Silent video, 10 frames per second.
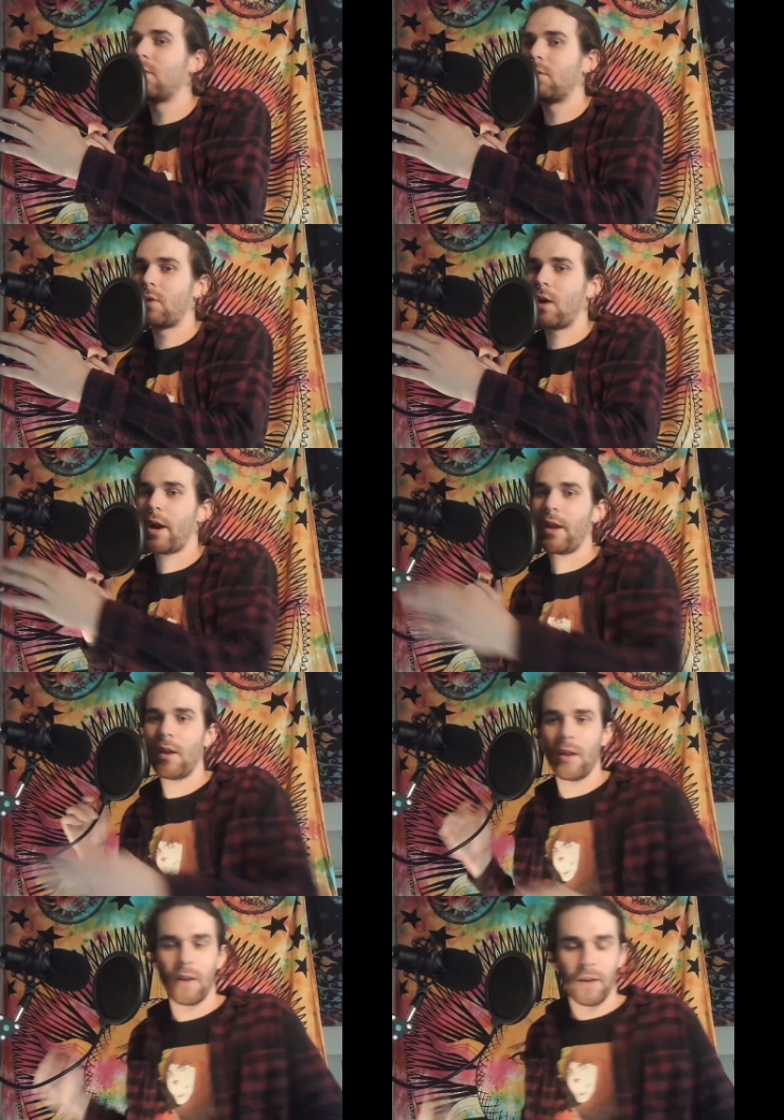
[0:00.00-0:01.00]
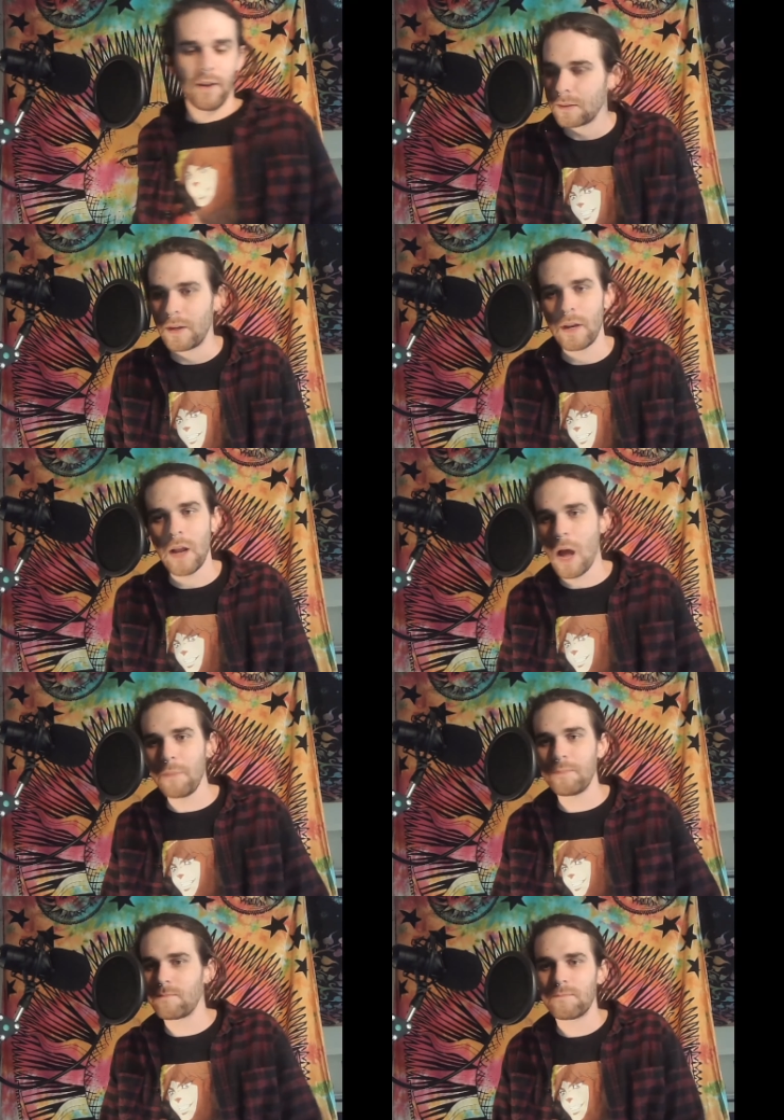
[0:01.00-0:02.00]
Sorry. And
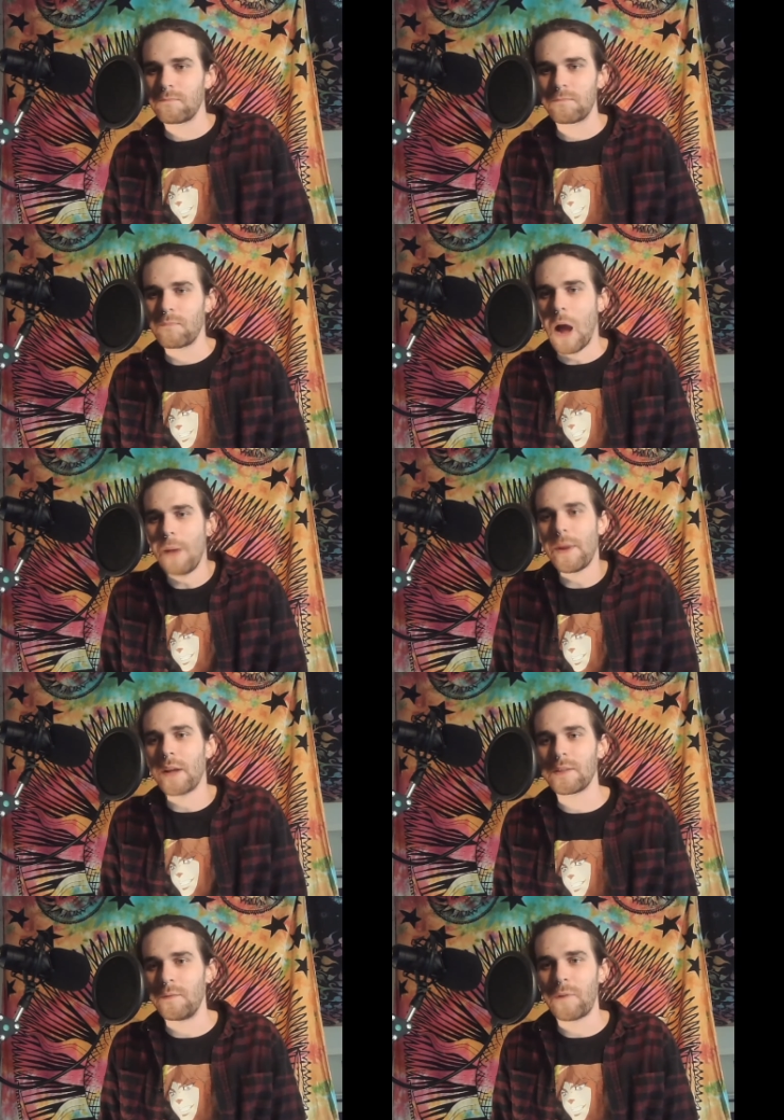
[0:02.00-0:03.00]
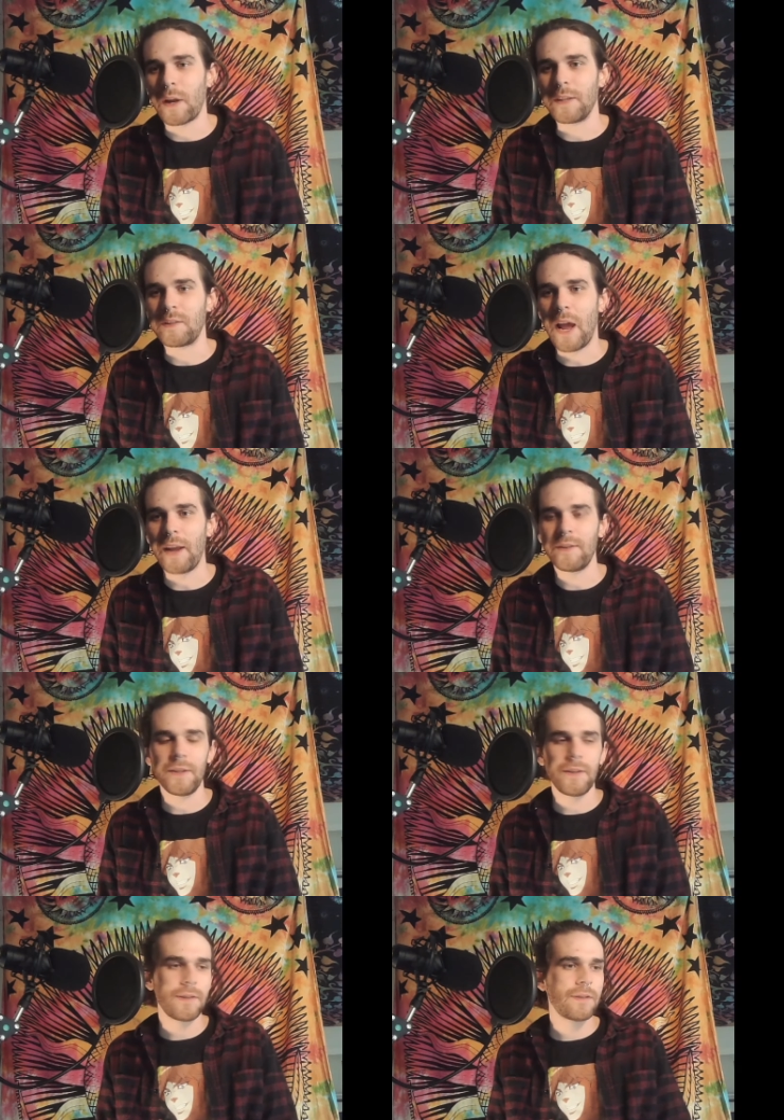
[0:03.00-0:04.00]
I'm not some fucking
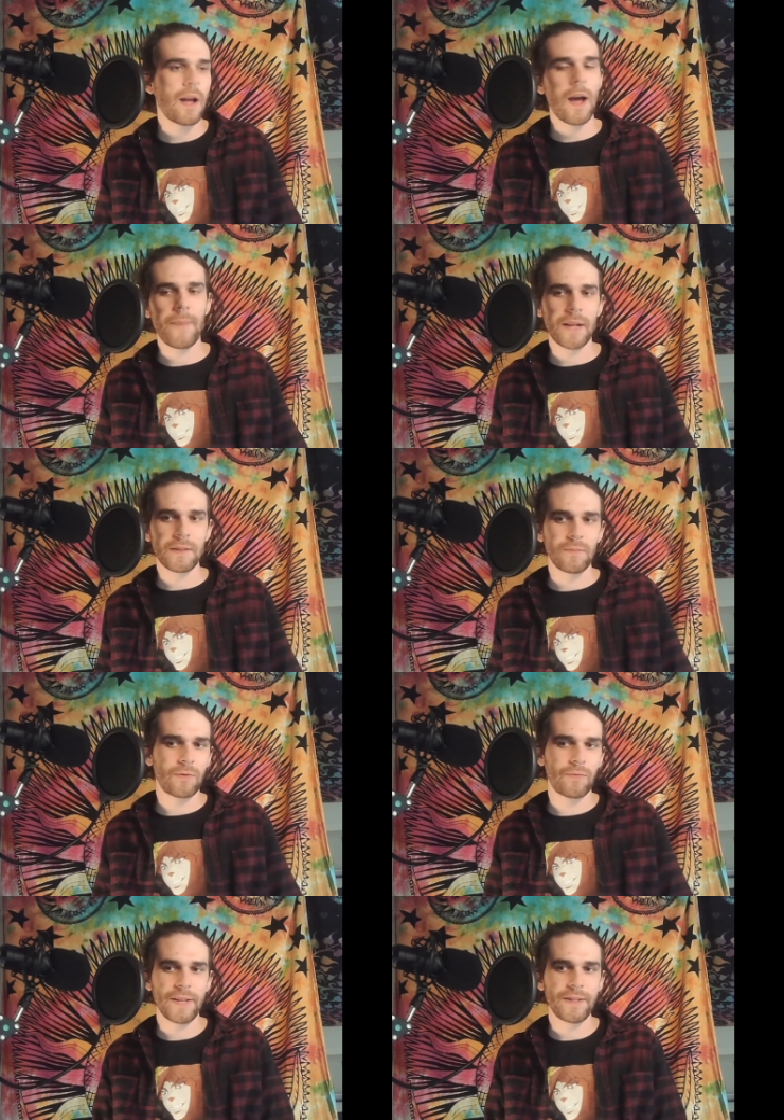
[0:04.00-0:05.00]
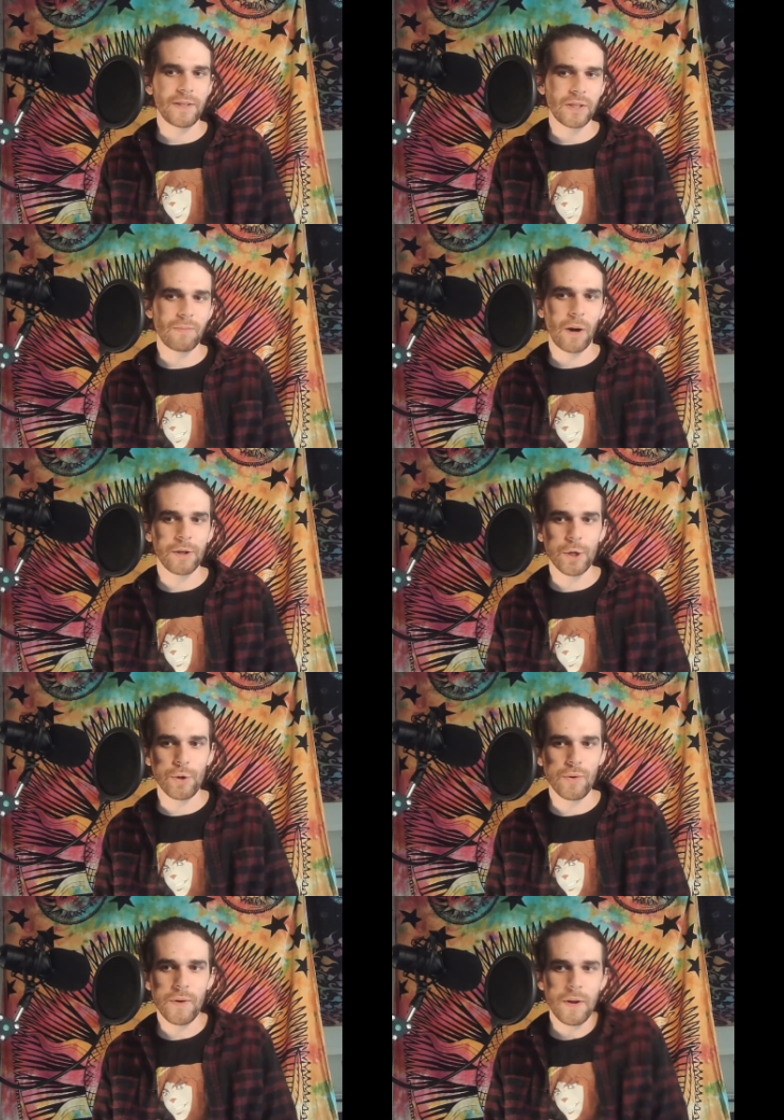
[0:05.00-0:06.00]
scientist. I'm not some crazy smart
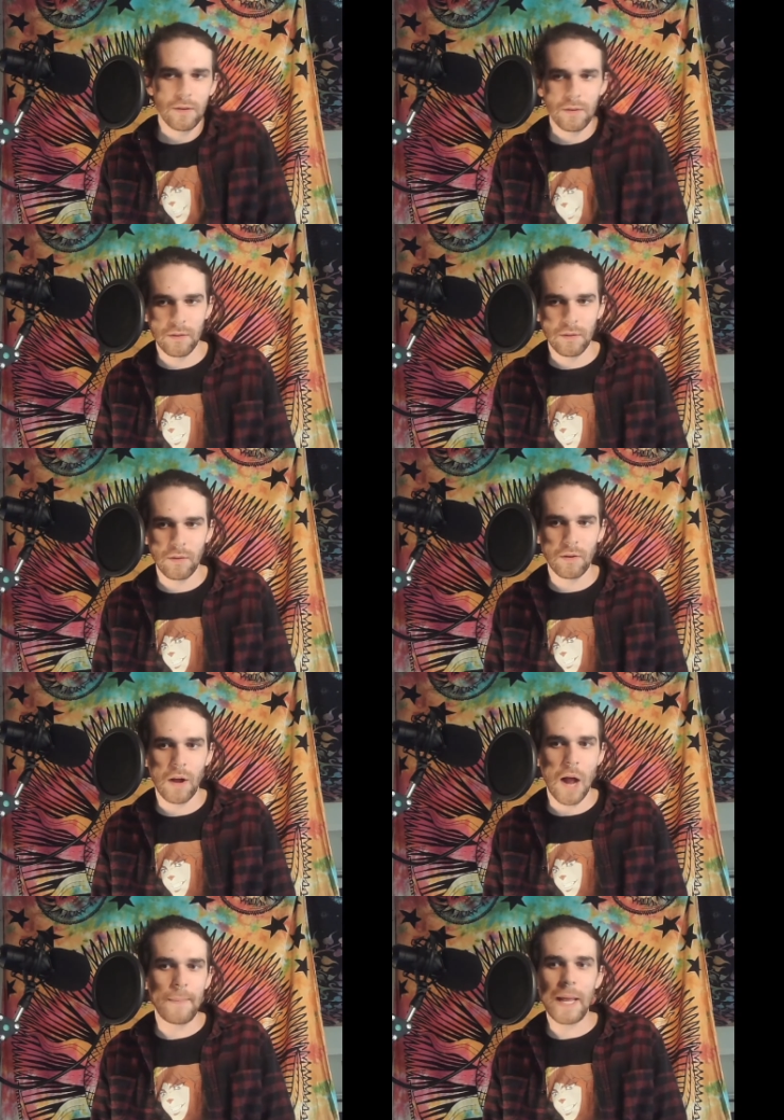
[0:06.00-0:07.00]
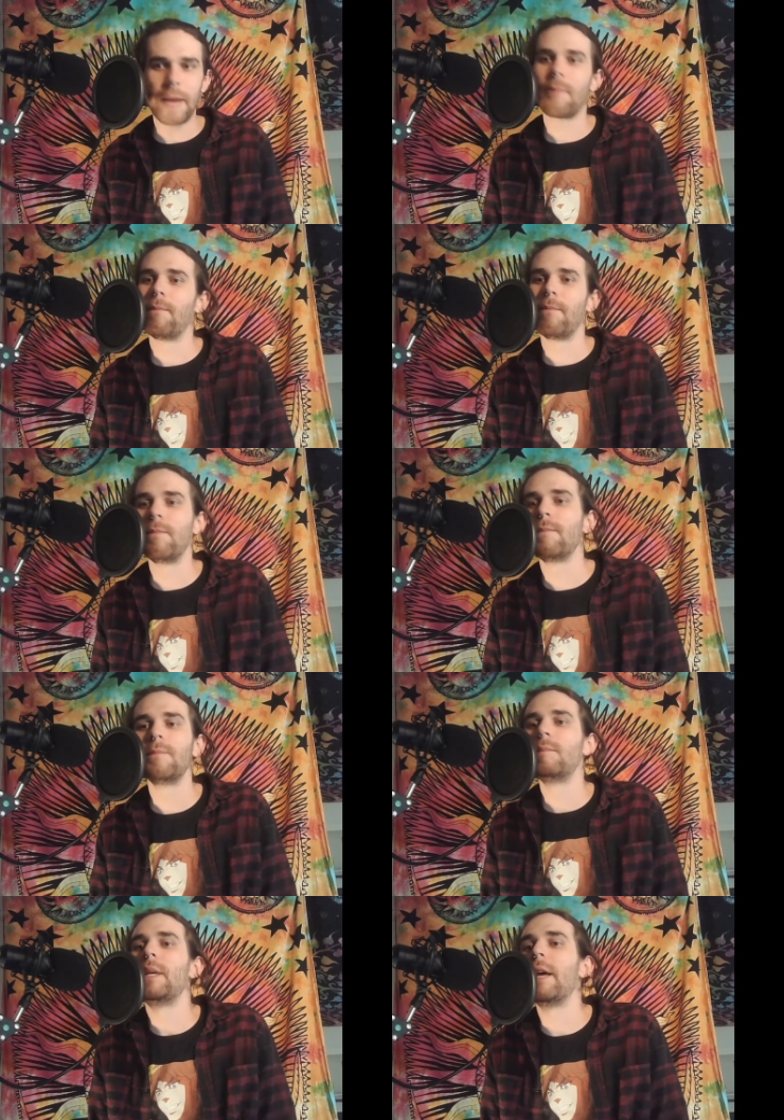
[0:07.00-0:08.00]
dude. I'm
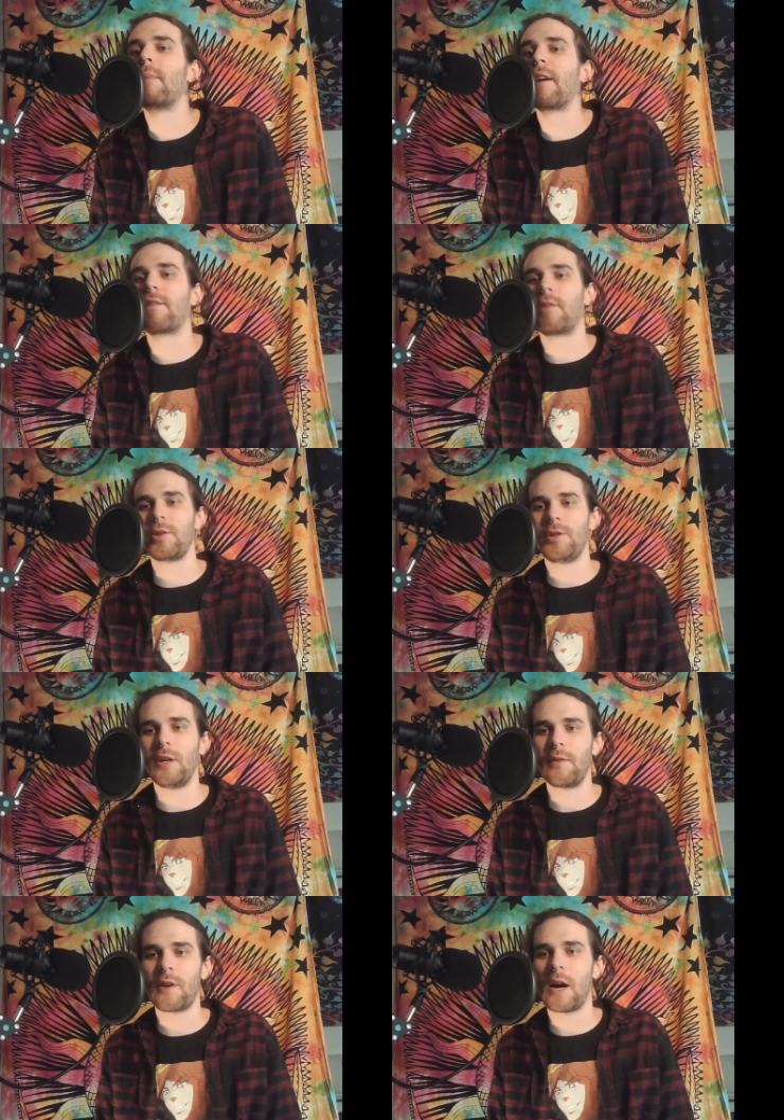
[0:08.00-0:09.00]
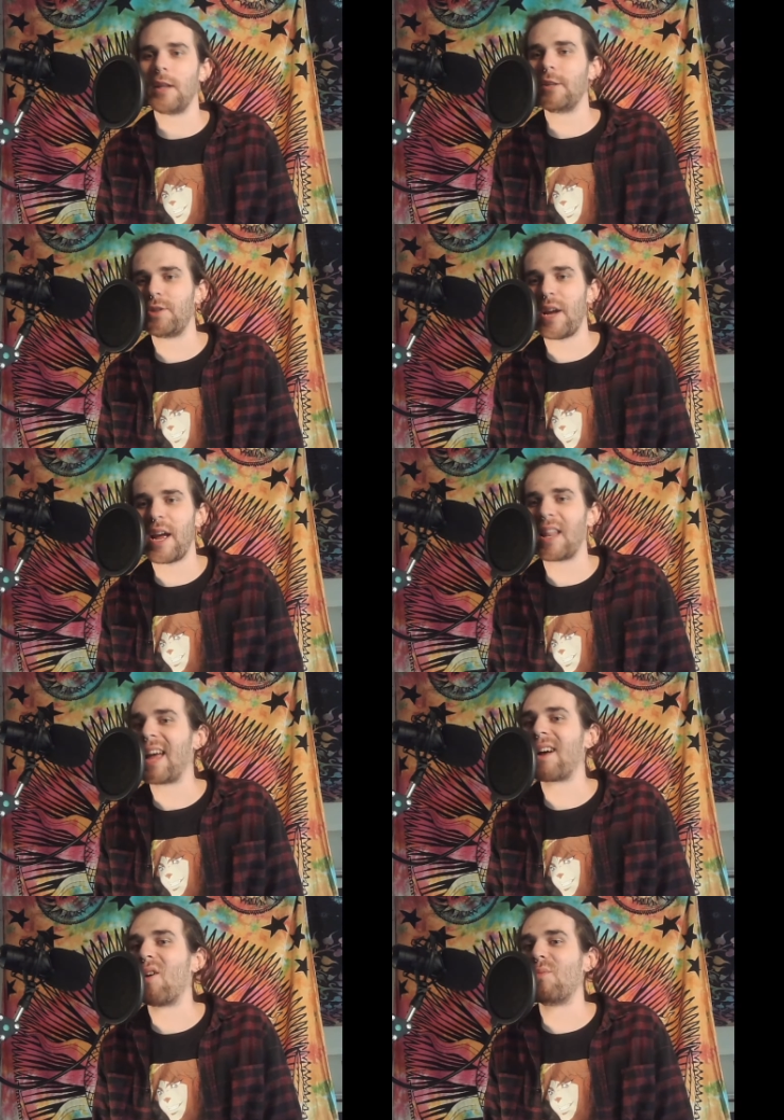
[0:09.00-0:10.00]
in my first year of college at
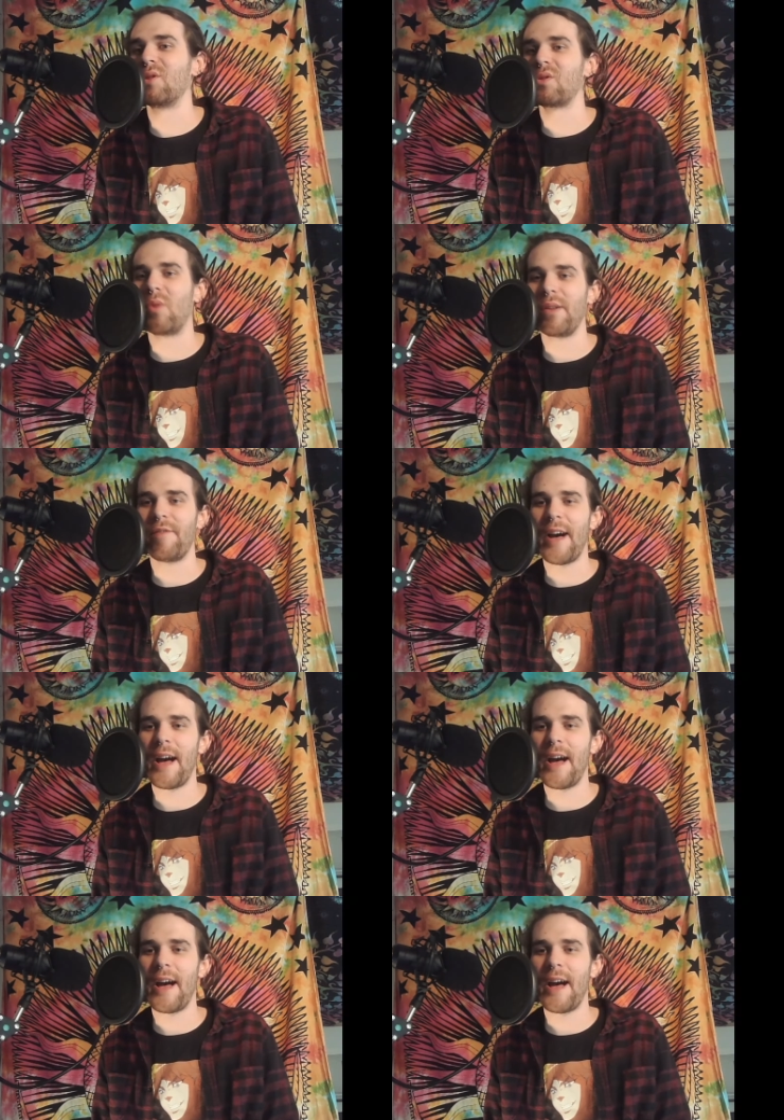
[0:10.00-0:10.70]
almost 25.